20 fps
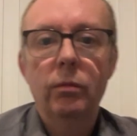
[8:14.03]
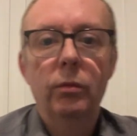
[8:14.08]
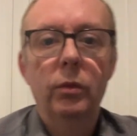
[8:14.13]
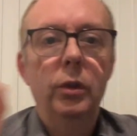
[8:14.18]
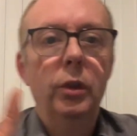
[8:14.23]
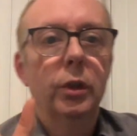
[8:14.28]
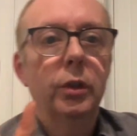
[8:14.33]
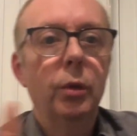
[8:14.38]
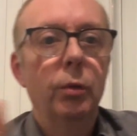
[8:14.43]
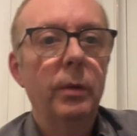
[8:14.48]

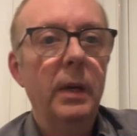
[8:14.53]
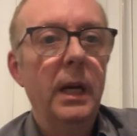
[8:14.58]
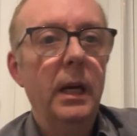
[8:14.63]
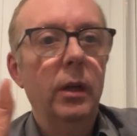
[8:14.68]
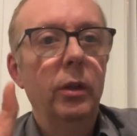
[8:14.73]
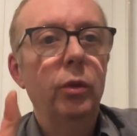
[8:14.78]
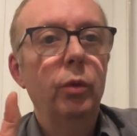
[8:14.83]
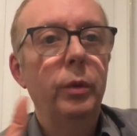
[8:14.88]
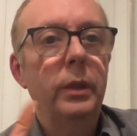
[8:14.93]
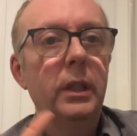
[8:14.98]
look
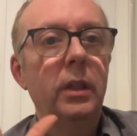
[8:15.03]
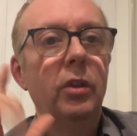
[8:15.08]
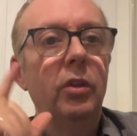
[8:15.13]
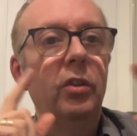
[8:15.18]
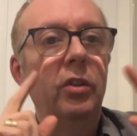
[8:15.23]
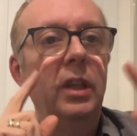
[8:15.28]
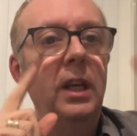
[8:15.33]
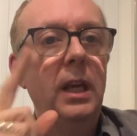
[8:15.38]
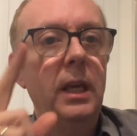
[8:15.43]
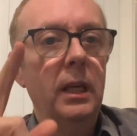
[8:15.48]
around, we are
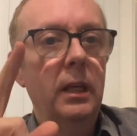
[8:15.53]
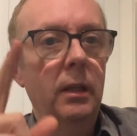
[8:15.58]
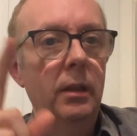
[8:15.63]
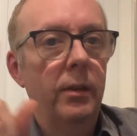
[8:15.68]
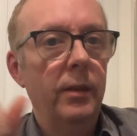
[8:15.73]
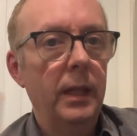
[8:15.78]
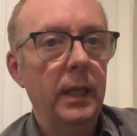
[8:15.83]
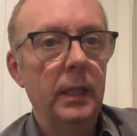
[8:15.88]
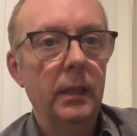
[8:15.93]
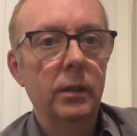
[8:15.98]
seeing
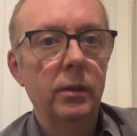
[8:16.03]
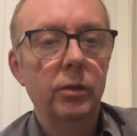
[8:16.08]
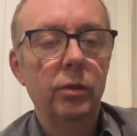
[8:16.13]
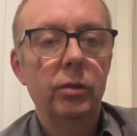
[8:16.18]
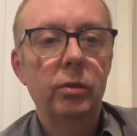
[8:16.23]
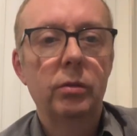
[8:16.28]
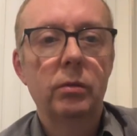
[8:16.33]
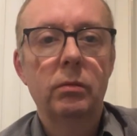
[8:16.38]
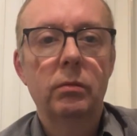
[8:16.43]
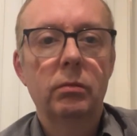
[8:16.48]

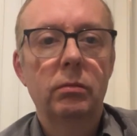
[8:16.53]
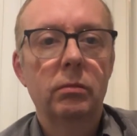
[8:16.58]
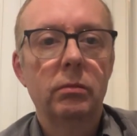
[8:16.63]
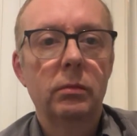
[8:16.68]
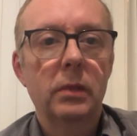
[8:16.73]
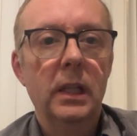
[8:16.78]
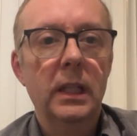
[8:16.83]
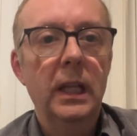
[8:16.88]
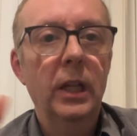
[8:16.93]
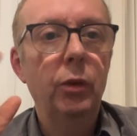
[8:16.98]
things,
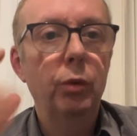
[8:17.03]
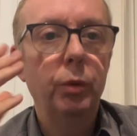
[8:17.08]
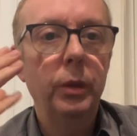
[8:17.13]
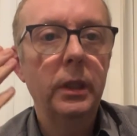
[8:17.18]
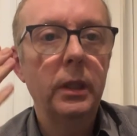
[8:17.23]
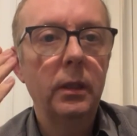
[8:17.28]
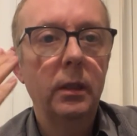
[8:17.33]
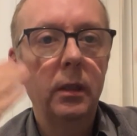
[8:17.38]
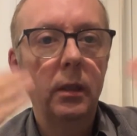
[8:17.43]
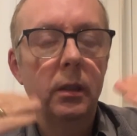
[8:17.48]
unless
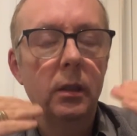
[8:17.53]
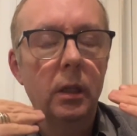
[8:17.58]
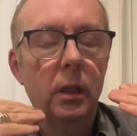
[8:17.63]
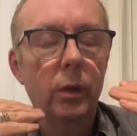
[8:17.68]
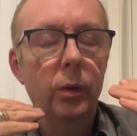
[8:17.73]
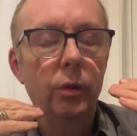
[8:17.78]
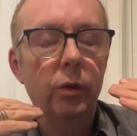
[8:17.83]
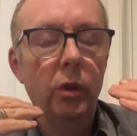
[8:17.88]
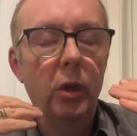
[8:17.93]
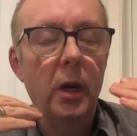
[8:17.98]
we
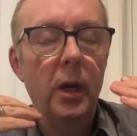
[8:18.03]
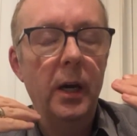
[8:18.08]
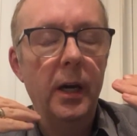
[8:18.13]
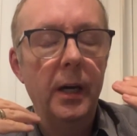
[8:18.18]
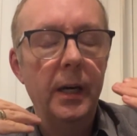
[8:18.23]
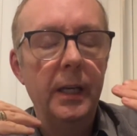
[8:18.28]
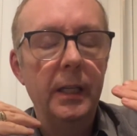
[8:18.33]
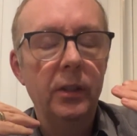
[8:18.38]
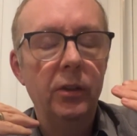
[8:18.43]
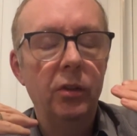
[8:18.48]
close our
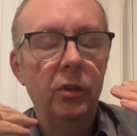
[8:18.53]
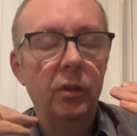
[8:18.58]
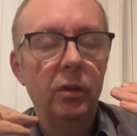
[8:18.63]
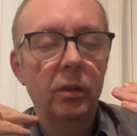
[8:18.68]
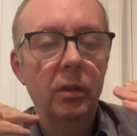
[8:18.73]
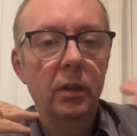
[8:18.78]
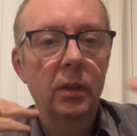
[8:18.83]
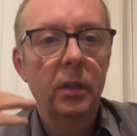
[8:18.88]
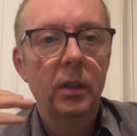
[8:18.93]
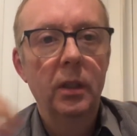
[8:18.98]
eyes.